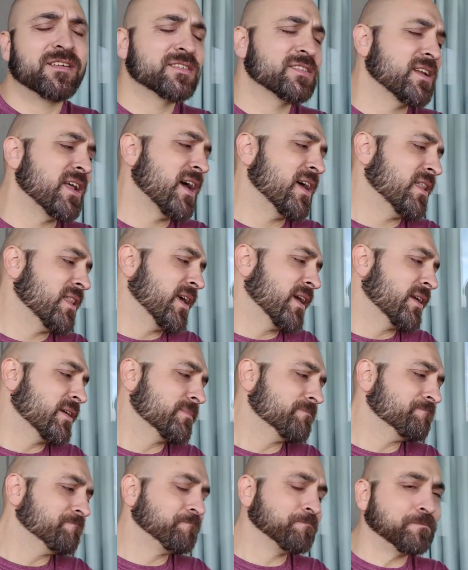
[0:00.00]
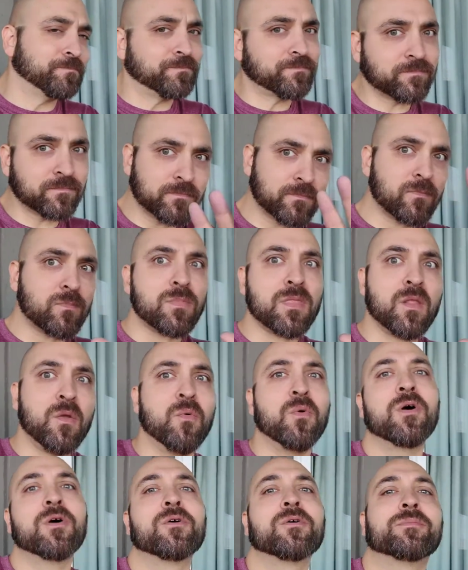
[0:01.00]
It's not like,
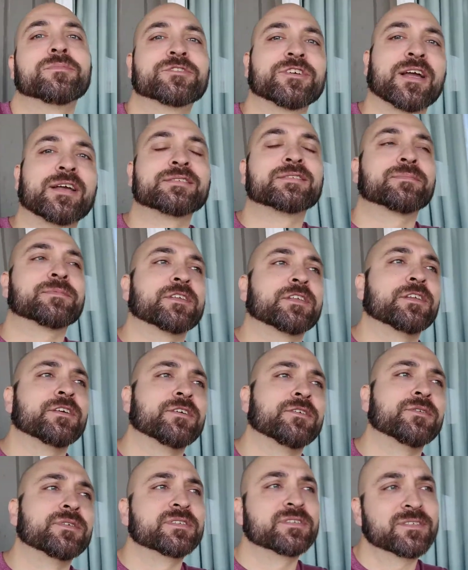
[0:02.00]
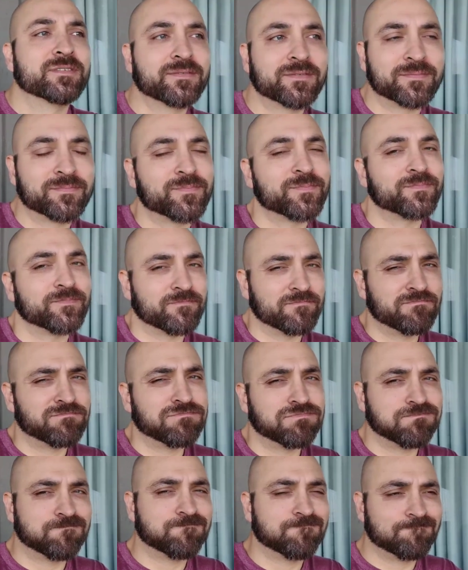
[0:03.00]
whoa, I'm trying something new. It's
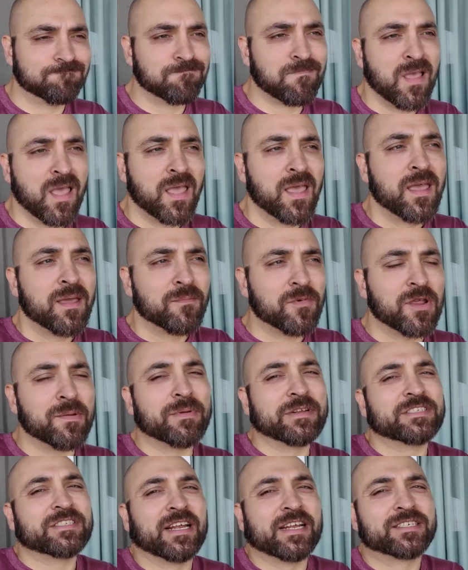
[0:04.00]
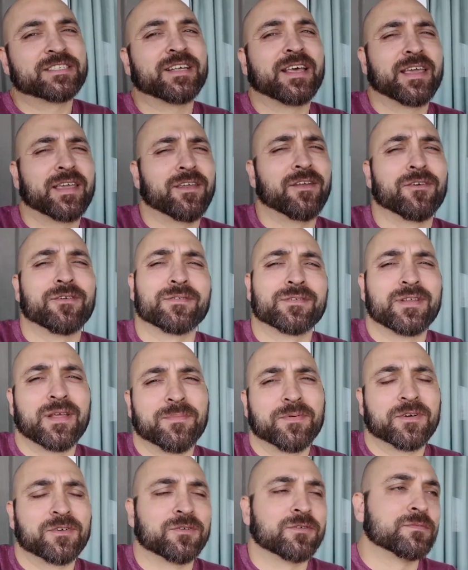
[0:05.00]
pretty much tastes like your
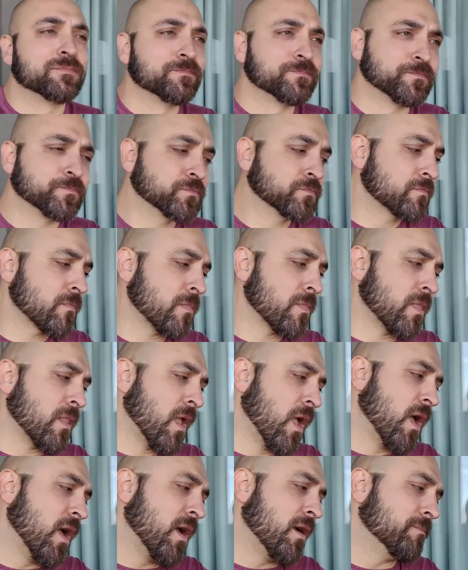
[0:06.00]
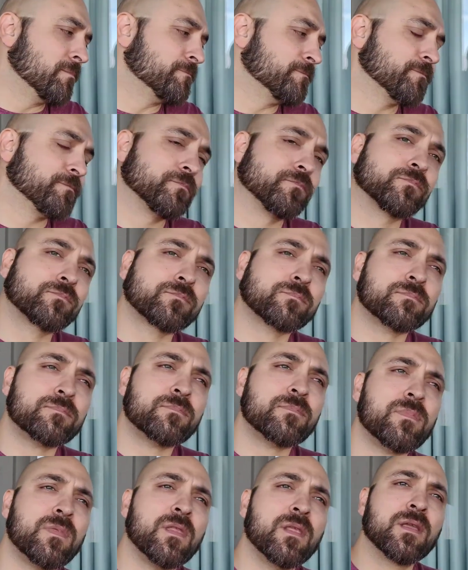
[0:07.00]
typical um,
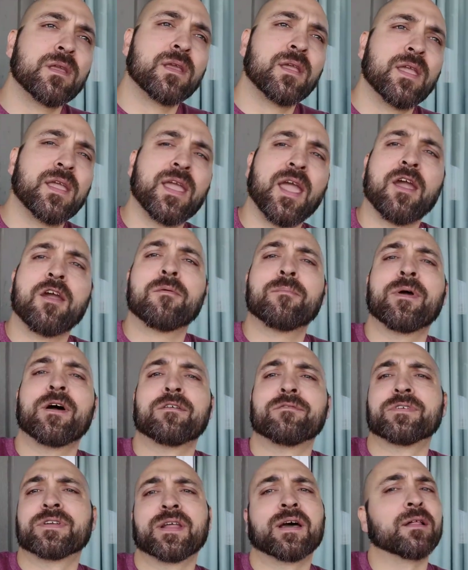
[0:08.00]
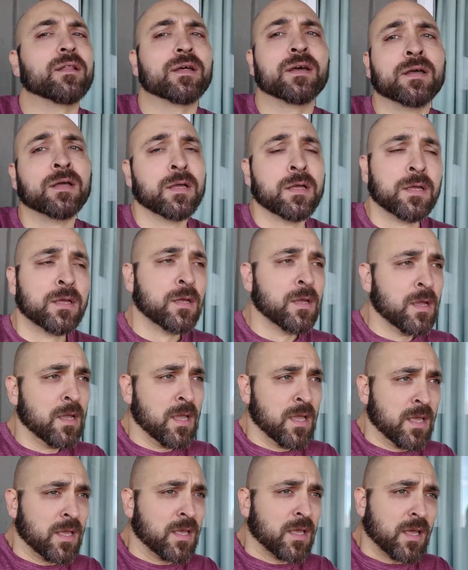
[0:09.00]
caramel vanilla
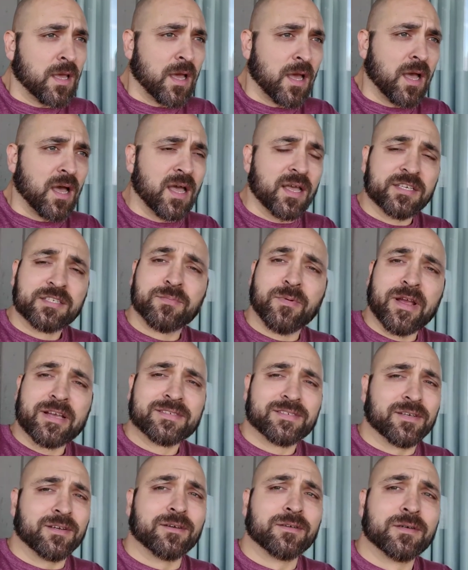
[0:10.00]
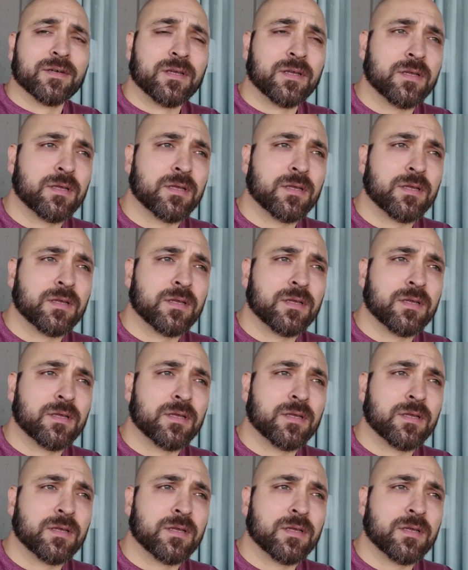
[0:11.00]
uh, espresso.